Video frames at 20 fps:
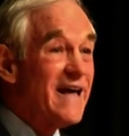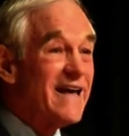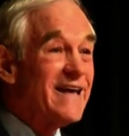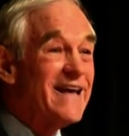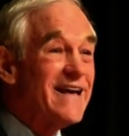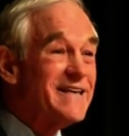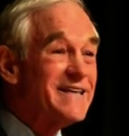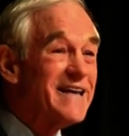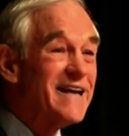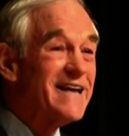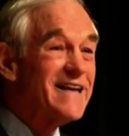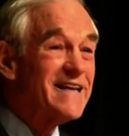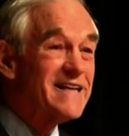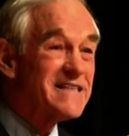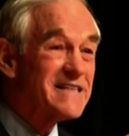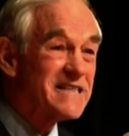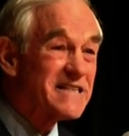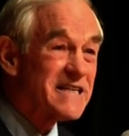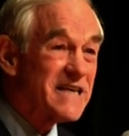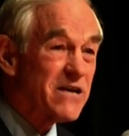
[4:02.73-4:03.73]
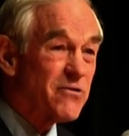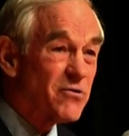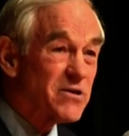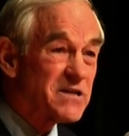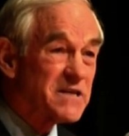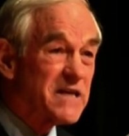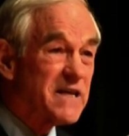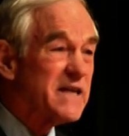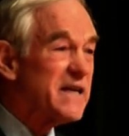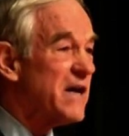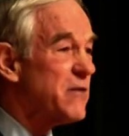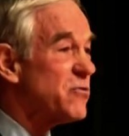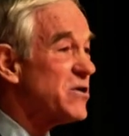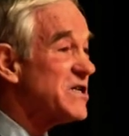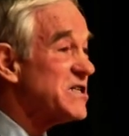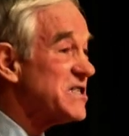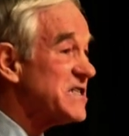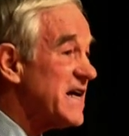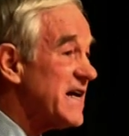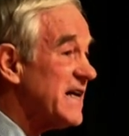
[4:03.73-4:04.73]
and they did it in secrecy, and they
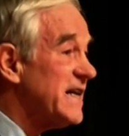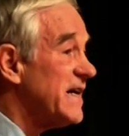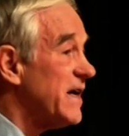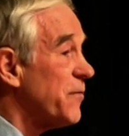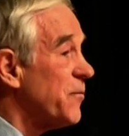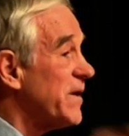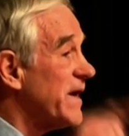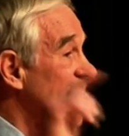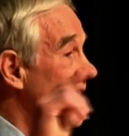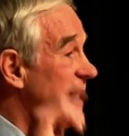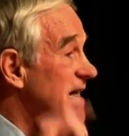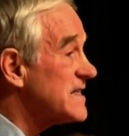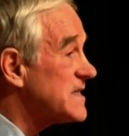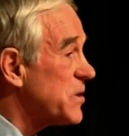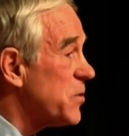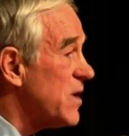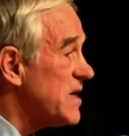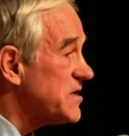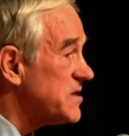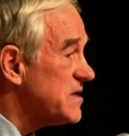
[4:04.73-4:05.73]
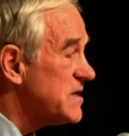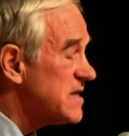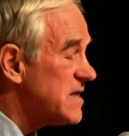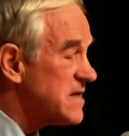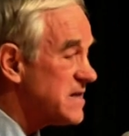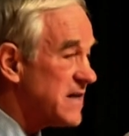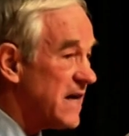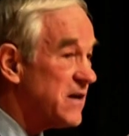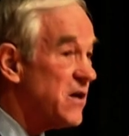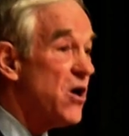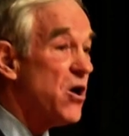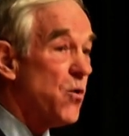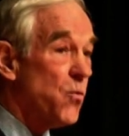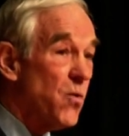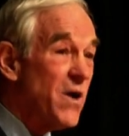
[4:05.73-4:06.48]
resent it when I asked questions and said,